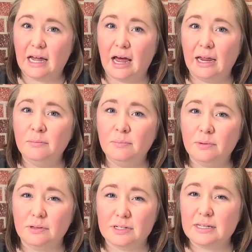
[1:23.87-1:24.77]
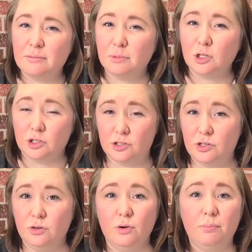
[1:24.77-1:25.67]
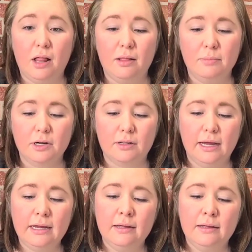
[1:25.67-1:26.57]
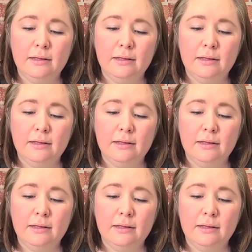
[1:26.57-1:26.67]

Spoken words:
type or similar to a polymer clay,